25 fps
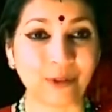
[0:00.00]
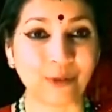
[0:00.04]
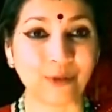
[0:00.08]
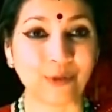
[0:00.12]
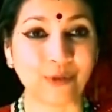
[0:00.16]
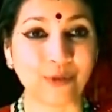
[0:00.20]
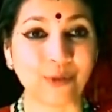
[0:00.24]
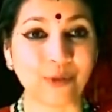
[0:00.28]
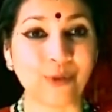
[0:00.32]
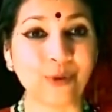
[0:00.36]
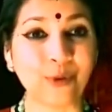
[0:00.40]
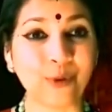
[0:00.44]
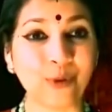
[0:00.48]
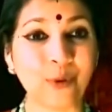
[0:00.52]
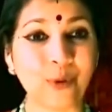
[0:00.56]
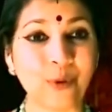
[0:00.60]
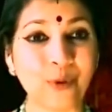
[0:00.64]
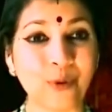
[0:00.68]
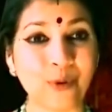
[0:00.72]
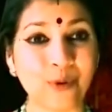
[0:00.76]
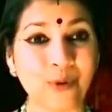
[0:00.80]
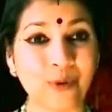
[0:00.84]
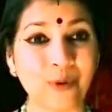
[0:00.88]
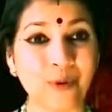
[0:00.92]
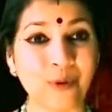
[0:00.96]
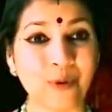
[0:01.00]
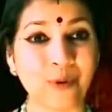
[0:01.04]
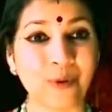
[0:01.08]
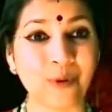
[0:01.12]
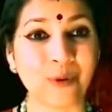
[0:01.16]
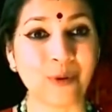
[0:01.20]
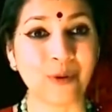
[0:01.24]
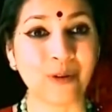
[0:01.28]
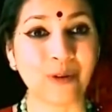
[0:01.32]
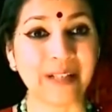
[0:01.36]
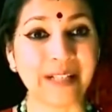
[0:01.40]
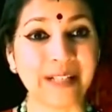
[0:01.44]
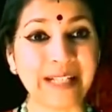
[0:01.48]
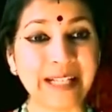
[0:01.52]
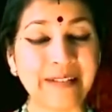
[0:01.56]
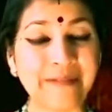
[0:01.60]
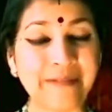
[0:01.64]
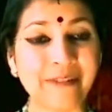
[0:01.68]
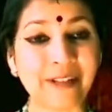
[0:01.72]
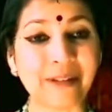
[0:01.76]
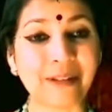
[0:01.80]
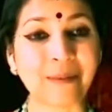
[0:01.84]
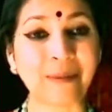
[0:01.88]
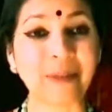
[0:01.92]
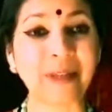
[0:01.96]
So no
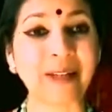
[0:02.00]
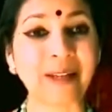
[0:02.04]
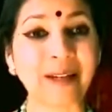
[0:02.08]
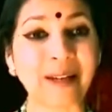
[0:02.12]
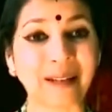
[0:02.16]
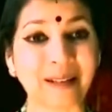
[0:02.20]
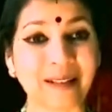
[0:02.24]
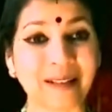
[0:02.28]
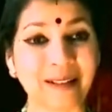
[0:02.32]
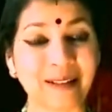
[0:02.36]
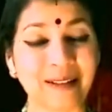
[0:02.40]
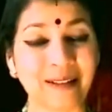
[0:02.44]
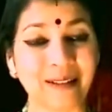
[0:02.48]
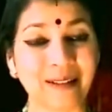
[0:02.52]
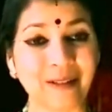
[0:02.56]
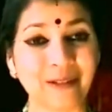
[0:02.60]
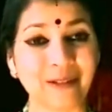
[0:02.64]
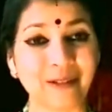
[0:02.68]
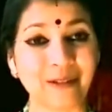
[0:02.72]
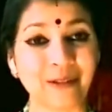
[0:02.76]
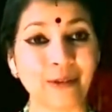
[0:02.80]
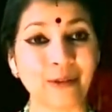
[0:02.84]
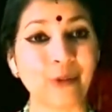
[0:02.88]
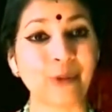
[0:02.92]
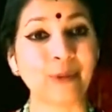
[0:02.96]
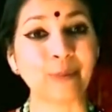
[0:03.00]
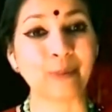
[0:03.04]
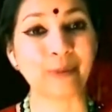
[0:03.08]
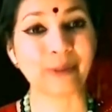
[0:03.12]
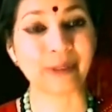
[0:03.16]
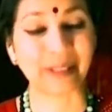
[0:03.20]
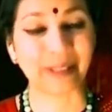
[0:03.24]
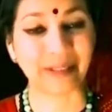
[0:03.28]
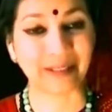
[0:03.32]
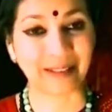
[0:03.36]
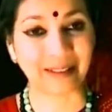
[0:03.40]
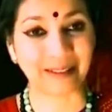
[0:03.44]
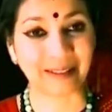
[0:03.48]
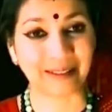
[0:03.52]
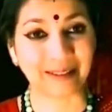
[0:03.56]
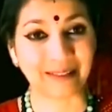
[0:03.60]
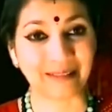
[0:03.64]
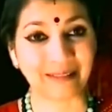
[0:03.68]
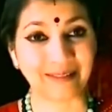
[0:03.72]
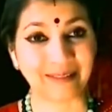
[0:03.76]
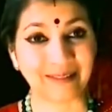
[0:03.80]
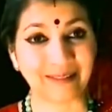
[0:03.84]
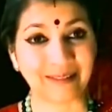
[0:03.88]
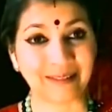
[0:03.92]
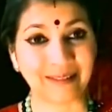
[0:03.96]
living being could breathe.
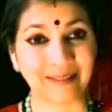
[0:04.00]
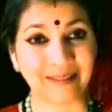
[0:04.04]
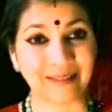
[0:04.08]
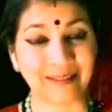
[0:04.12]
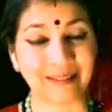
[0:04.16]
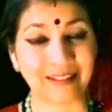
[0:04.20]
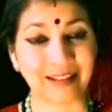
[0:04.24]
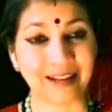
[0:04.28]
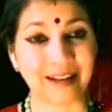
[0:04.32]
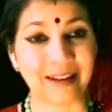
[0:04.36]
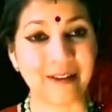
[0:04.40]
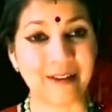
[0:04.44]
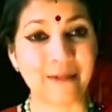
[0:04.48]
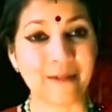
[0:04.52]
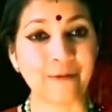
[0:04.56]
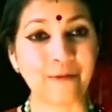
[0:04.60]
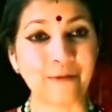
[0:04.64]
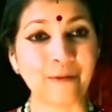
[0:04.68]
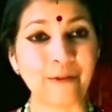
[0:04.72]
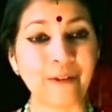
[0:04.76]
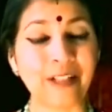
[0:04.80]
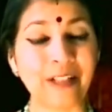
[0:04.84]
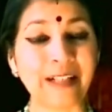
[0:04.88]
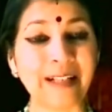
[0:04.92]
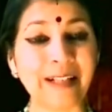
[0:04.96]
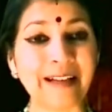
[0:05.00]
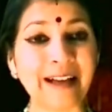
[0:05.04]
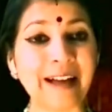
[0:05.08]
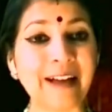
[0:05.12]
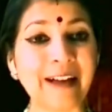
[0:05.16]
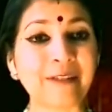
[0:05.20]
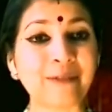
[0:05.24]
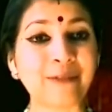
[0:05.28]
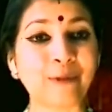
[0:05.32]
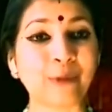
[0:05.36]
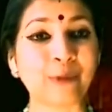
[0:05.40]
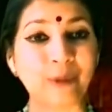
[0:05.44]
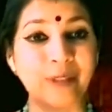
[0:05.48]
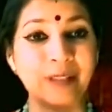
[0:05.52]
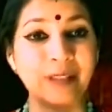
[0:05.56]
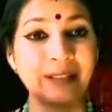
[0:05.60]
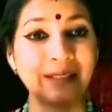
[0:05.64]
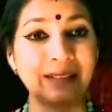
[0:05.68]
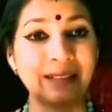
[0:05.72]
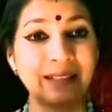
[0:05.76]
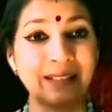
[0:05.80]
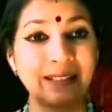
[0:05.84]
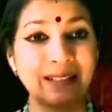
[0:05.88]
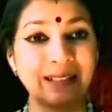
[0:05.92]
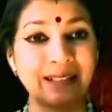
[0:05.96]
Every life was
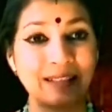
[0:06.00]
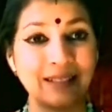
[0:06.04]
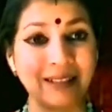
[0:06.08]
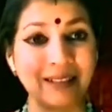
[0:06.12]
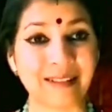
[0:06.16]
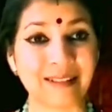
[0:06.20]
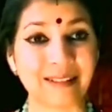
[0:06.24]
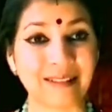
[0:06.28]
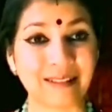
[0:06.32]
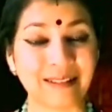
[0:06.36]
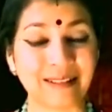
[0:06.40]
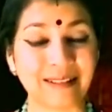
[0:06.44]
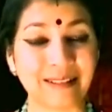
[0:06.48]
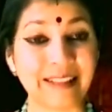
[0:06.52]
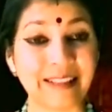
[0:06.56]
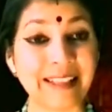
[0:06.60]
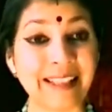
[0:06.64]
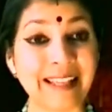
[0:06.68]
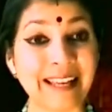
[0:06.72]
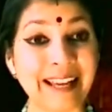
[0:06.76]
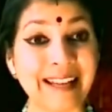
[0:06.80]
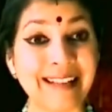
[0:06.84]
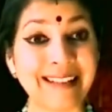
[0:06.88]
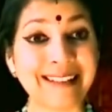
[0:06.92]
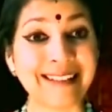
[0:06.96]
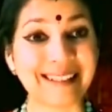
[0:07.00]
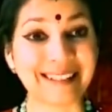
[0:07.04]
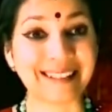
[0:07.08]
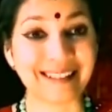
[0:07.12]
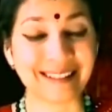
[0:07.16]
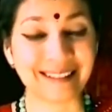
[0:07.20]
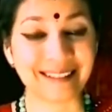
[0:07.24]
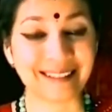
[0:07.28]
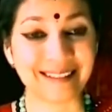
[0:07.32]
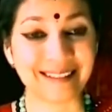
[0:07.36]
the end.